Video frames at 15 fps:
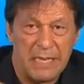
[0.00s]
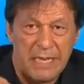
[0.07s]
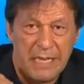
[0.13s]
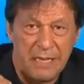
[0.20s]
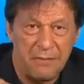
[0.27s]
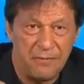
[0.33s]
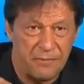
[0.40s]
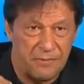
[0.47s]

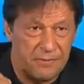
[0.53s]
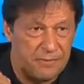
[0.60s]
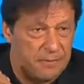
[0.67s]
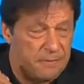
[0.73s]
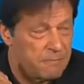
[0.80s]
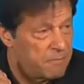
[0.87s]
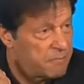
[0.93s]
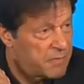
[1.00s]
if
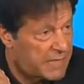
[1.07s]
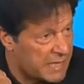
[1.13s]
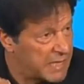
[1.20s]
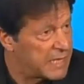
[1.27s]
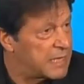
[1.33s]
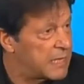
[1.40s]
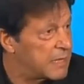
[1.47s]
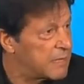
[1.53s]

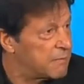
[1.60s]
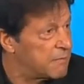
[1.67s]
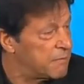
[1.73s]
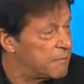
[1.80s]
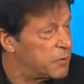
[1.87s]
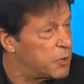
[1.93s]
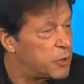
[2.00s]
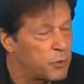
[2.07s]

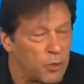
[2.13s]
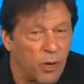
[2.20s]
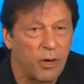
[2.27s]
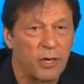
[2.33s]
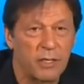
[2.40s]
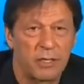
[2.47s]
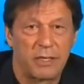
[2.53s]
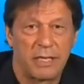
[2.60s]

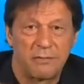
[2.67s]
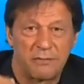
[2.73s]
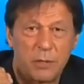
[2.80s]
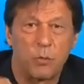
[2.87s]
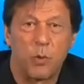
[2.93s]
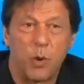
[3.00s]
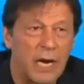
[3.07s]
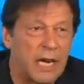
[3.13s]
the
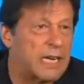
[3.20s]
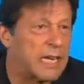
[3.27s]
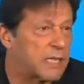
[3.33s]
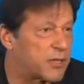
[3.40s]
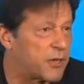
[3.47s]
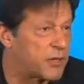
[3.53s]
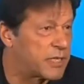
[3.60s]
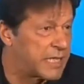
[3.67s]
world
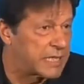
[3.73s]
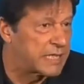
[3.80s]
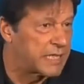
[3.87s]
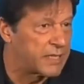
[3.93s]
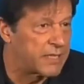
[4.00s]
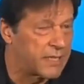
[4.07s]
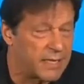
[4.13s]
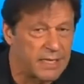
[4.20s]
does not take
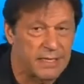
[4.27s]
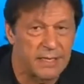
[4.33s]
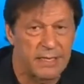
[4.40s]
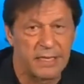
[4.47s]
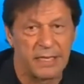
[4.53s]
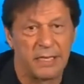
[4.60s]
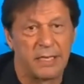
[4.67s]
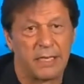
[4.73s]
this
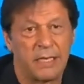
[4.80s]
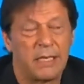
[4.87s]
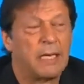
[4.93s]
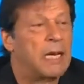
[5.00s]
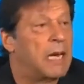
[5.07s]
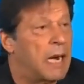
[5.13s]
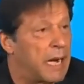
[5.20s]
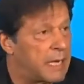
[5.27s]
seriously,
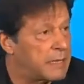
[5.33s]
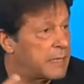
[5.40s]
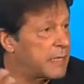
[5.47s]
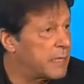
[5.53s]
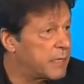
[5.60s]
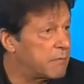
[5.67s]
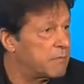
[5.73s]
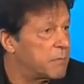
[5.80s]
I
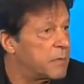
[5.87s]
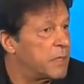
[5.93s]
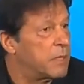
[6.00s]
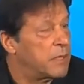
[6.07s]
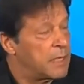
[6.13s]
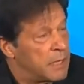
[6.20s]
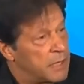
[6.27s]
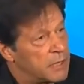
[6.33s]
think
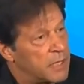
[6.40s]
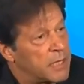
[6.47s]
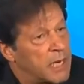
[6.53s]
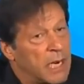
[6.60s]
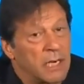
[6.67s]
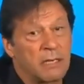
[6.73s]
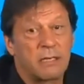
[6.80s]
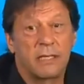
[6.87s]
the
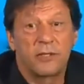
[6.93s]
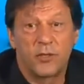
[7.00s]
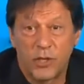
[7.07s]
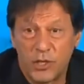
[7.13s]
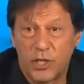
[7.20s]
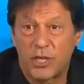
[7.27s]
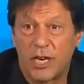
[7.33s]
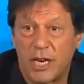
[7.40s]

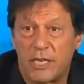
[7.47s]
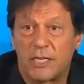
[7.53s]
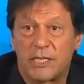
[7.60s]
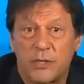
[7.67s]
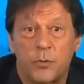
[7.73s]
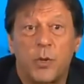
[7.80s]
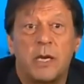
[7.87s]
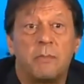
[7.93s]
richer
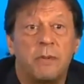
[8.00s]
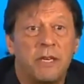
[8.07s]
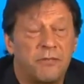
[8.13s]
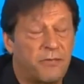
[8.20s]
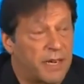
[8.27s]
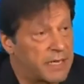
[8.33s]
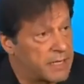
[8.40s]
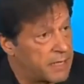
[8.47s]
countries will be
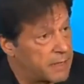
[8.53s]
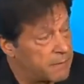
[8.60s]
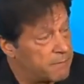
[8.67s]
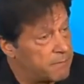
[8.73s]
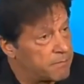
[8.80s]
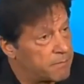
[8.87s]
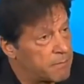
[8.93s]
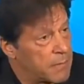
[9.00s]
affected.
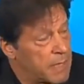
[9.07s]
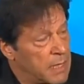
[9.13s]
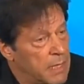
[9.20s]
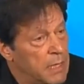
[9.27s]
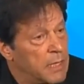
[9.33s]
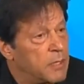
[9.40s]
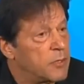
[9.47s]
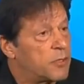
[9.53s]

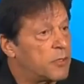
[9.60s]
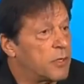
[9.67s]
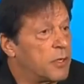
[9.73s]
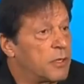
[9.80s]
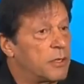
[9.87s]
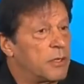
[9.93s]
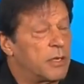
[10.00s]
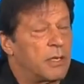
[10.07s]

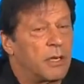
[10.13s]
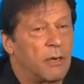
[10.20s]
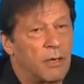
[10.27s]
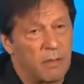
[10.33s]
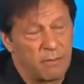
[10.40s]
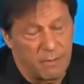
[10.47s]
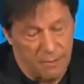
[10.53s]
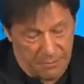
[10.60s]
So
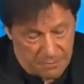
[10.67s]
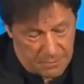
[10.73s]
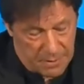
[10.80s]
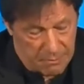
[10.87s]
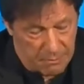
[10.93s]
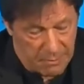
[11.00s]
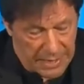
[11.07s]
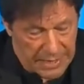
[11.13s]

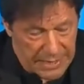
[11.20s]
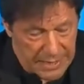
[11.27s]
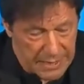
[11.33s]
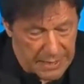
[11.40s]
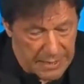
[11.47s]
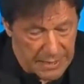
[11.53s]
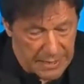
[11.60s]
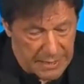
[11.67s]
my
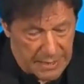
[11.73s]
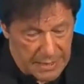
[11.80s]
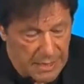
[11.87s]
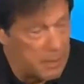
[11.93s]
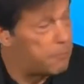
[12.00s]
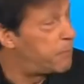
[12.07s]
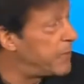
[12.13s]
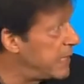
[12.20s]

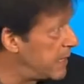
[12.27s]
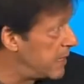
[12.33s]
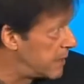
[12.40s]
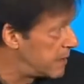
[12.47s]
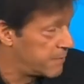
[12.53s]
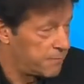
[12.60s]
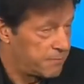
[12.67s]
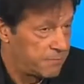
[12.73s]

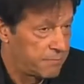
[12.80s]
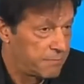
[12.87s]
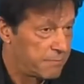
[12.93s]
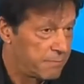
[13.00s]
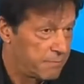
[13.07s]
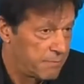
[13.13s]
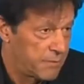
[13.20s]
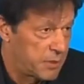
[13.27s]
appeal
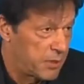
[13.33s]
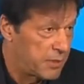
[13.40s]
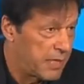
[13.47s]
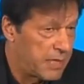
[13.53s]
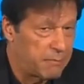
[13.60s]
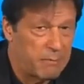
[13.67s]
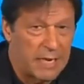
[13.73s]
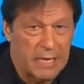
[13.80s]

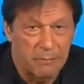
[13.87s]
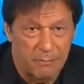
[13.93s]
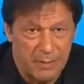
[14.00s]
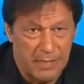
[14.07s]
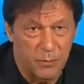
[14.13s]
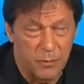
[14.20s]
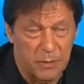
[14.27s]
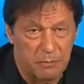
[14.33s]
today
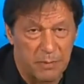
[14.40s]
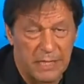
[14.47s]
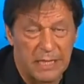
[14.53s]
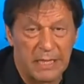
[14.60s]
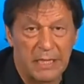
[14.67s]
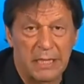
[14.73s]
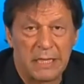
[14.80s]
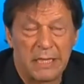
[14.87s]
would be